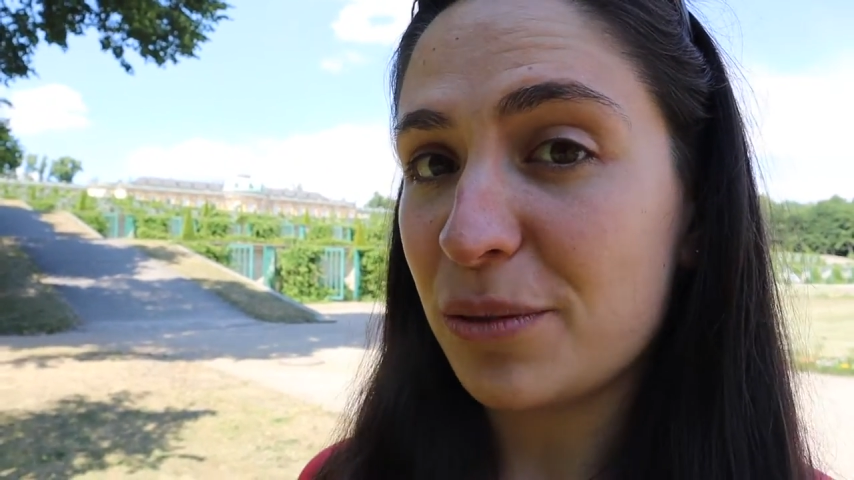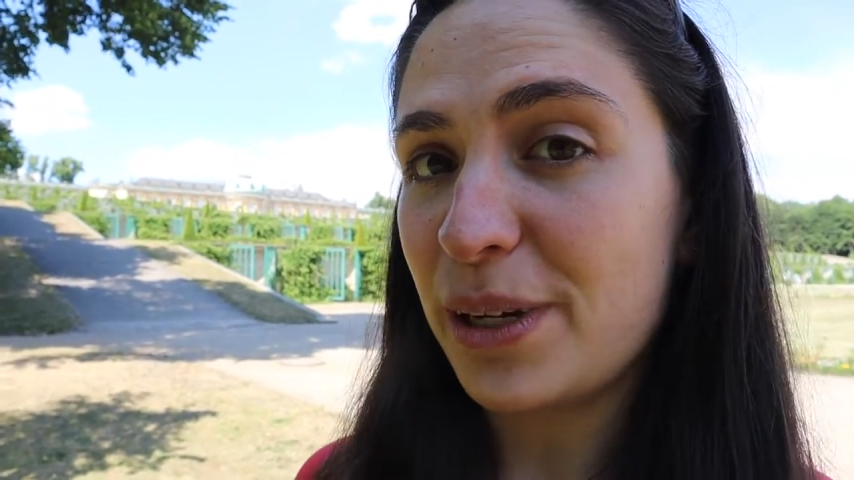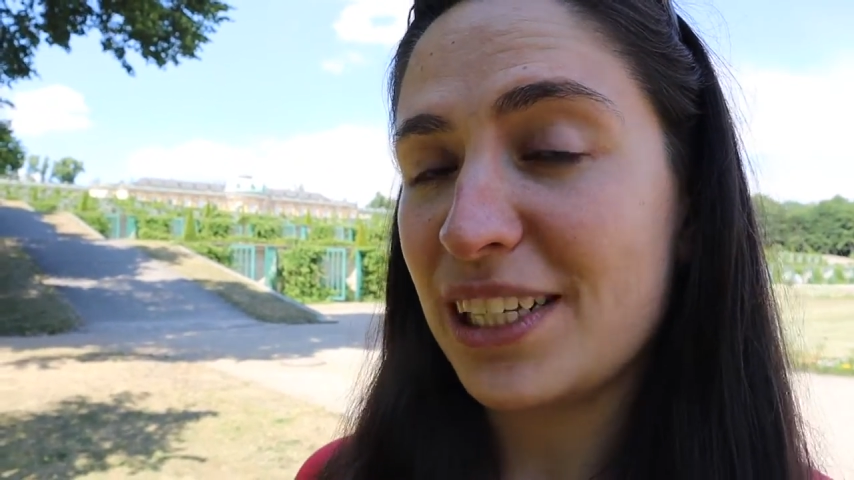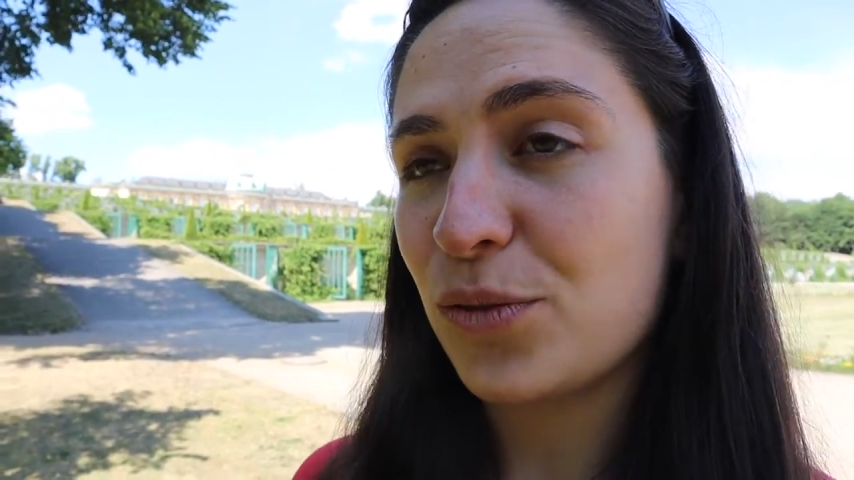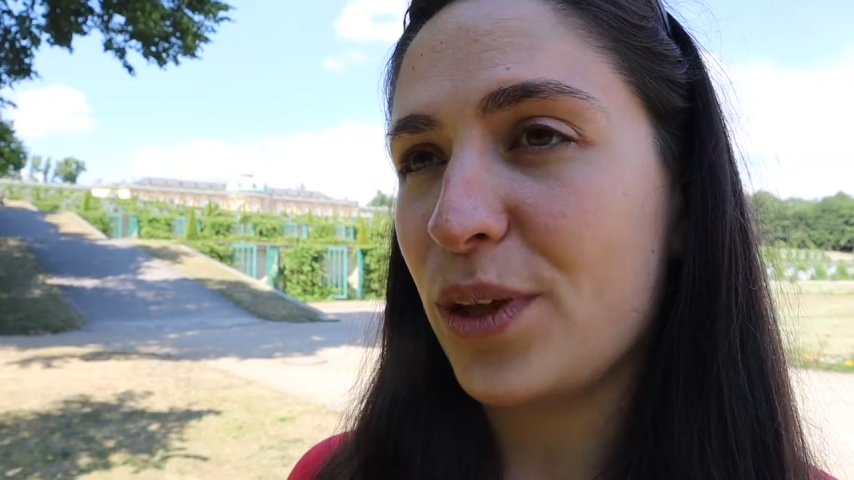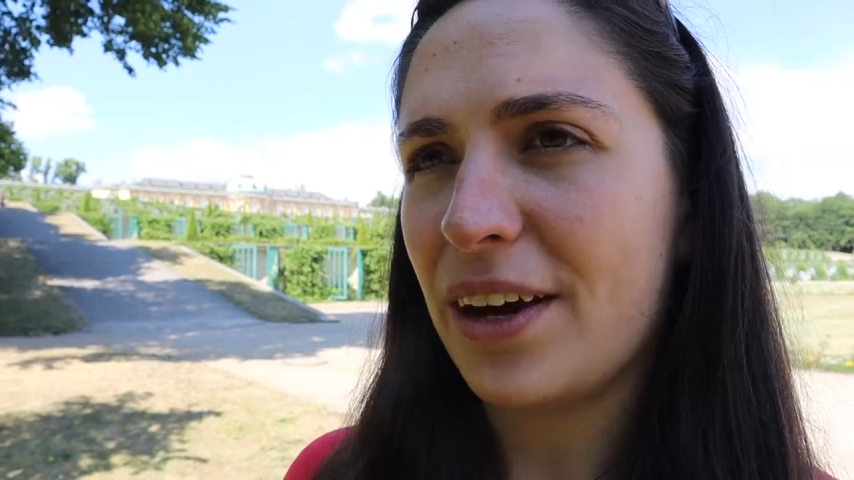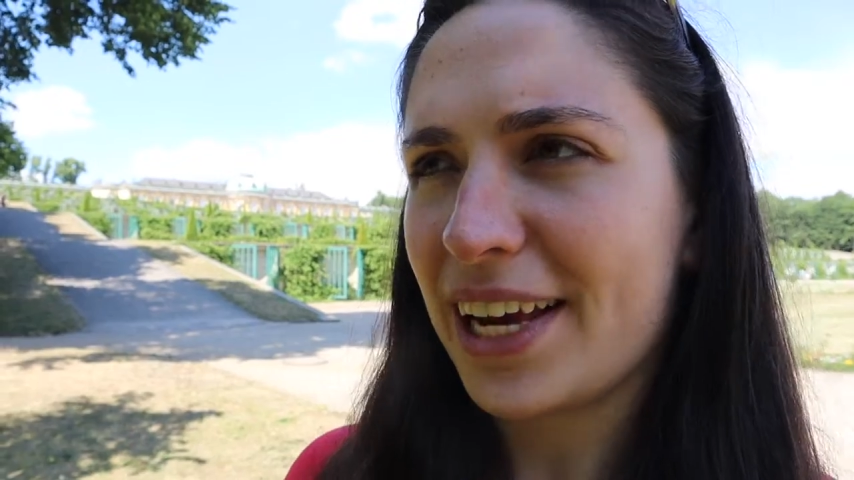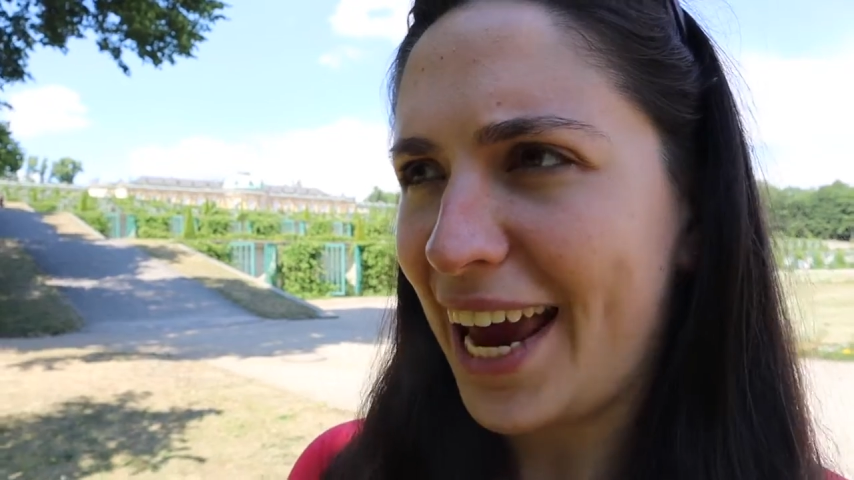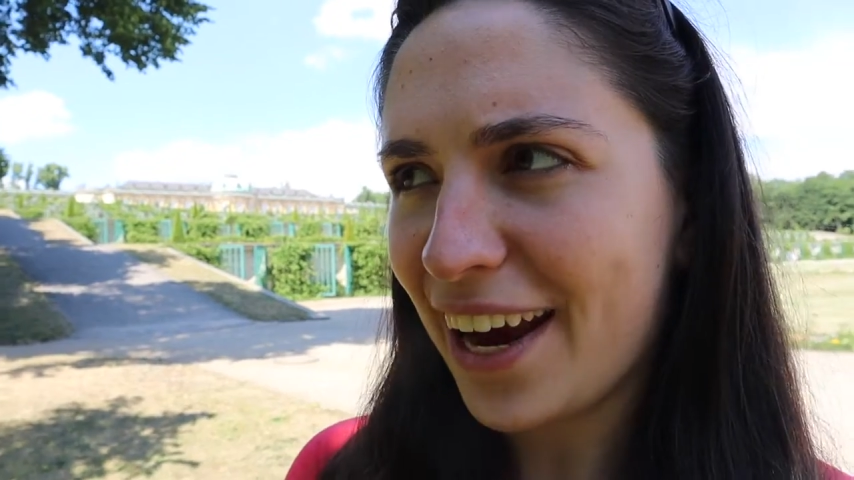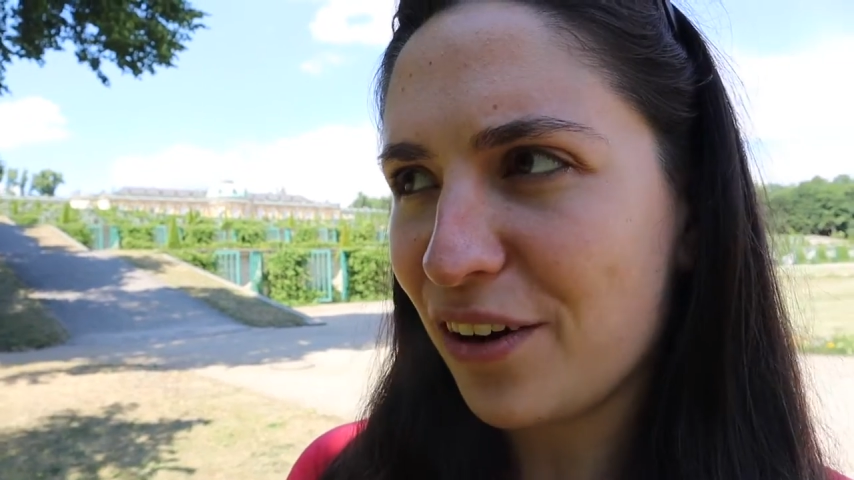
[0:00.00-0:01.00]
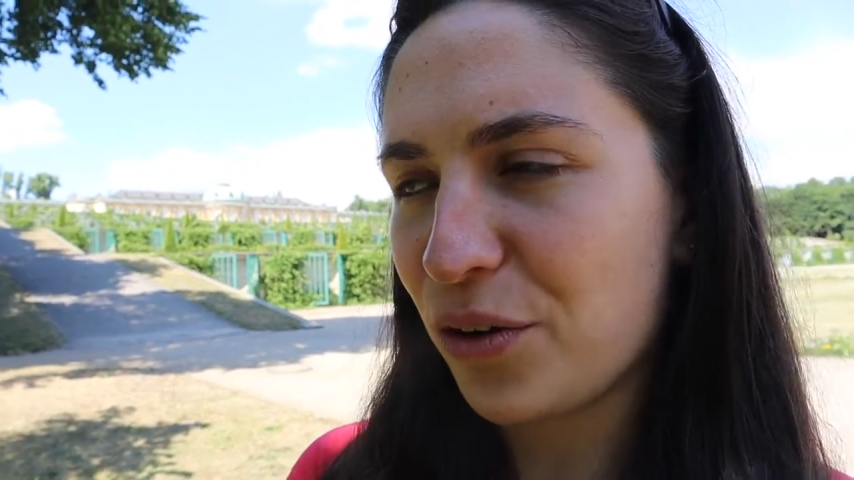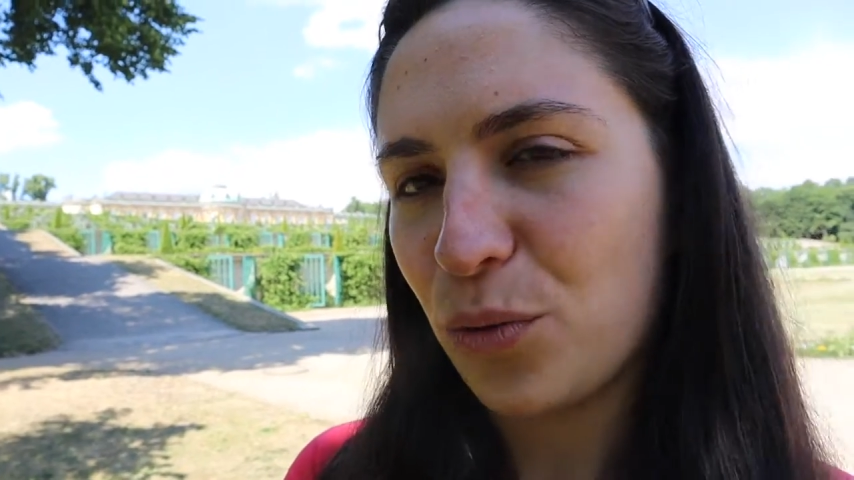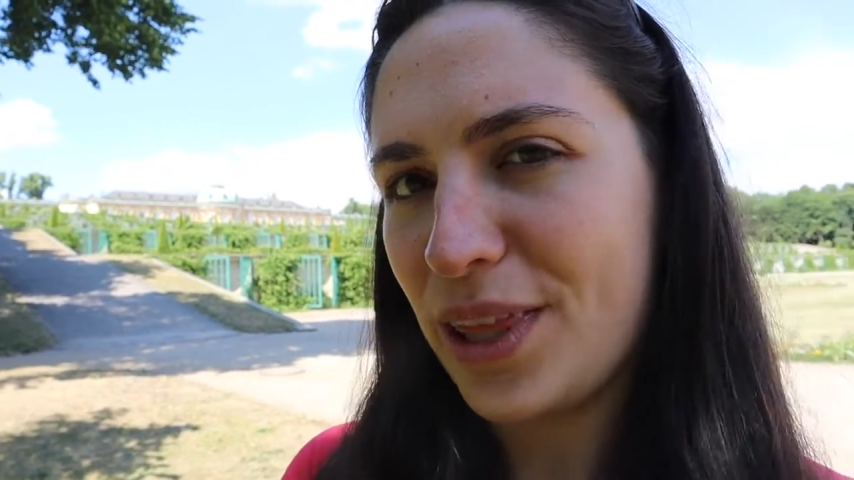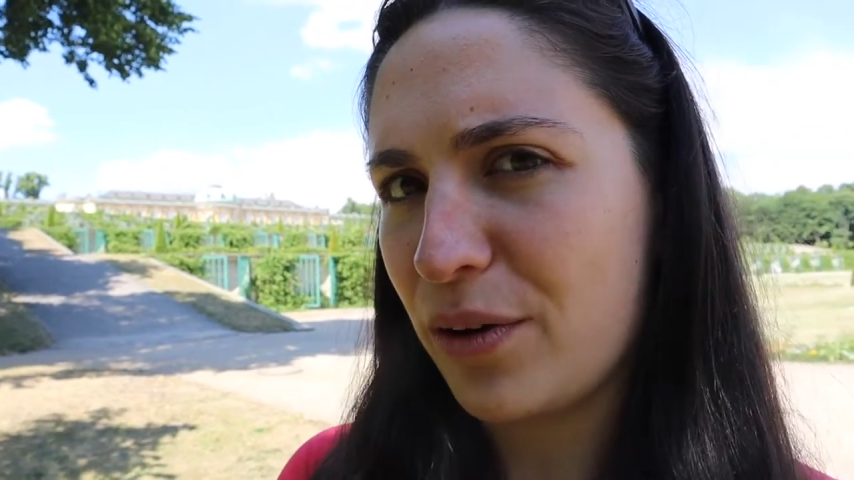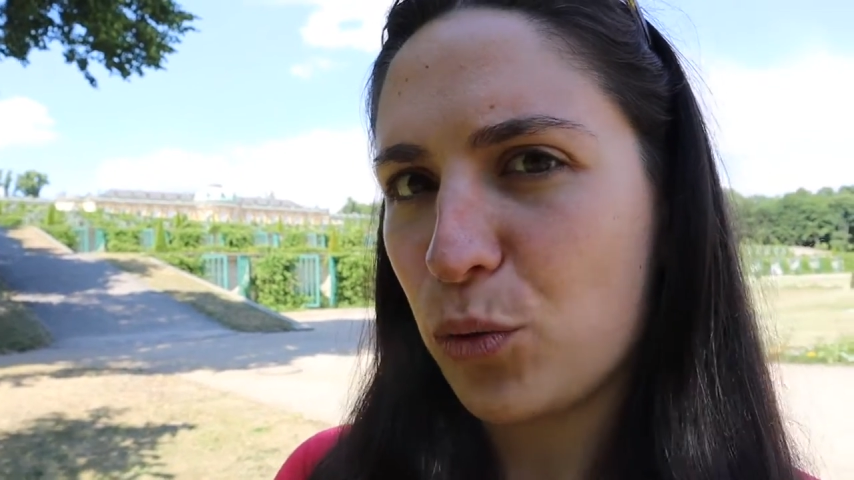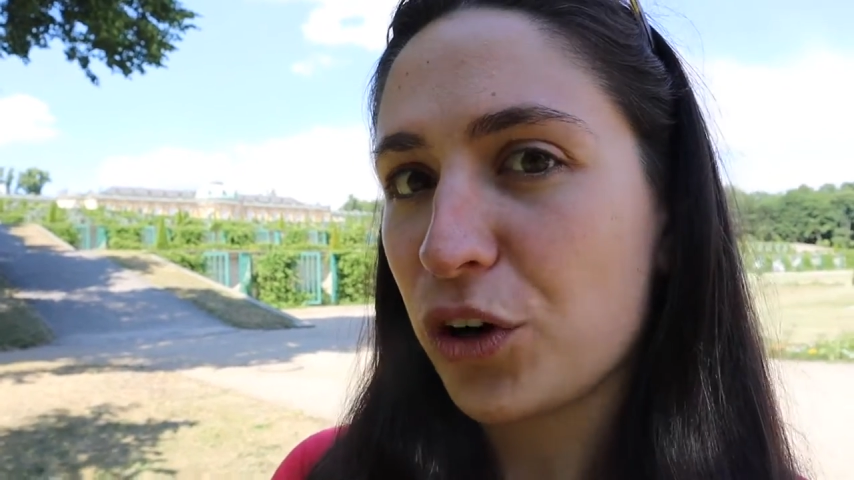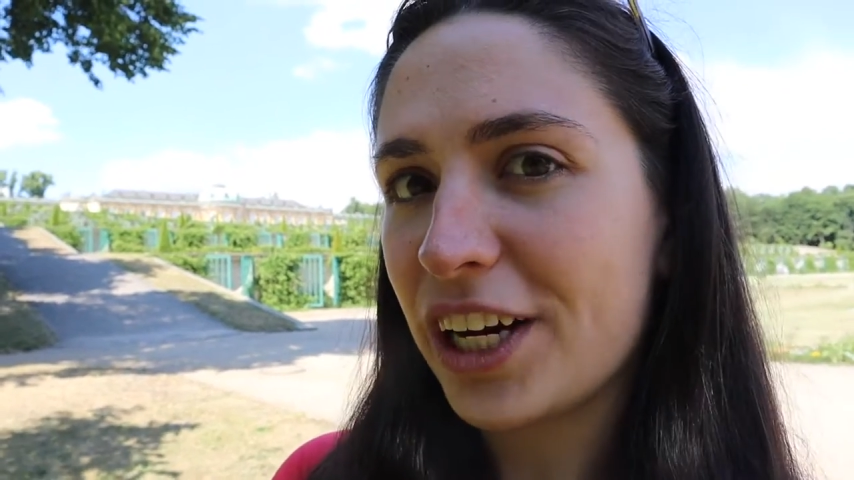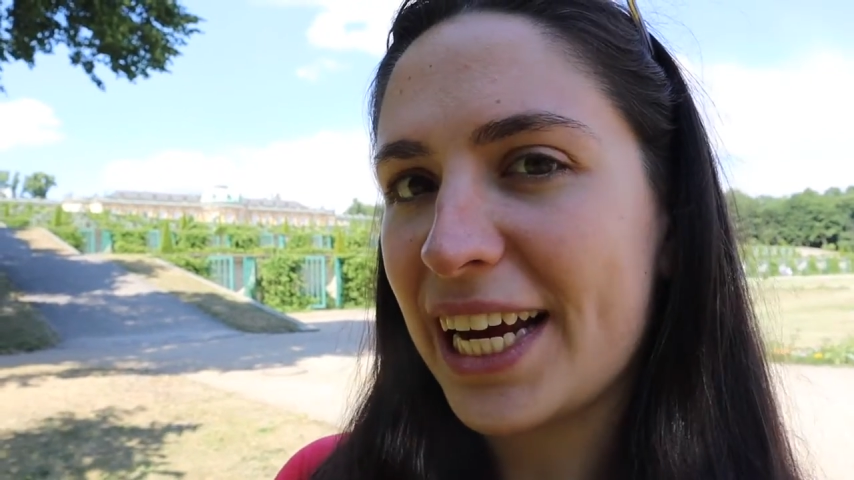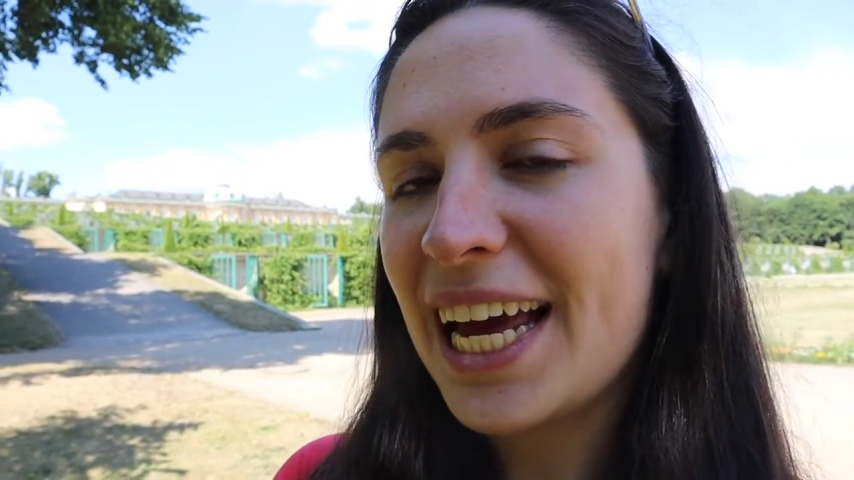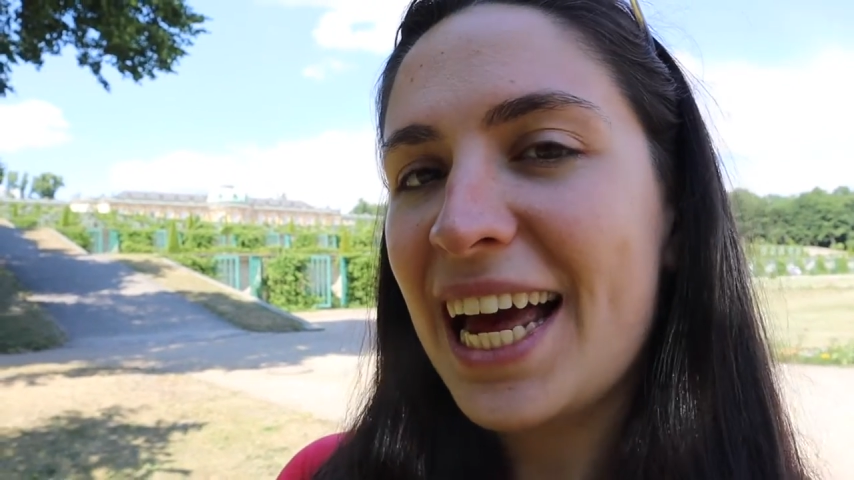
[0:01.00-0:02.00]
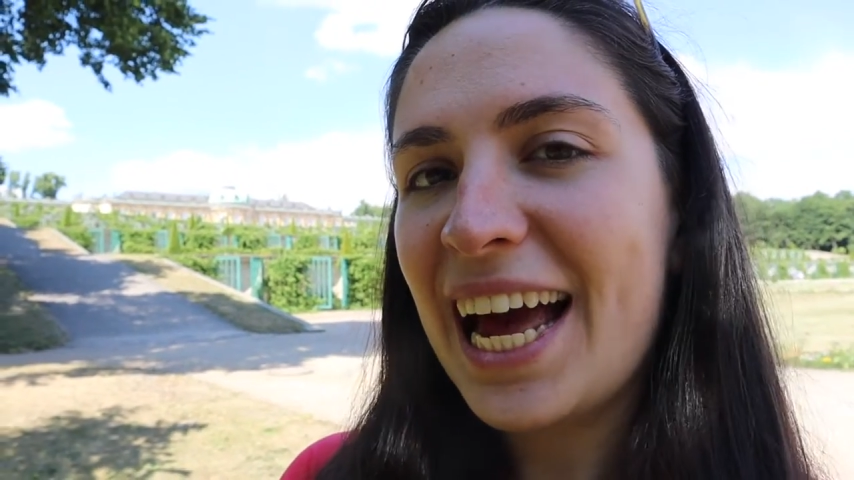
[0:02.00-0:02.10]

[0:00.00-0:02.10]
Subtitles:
It means without a care or without a worry.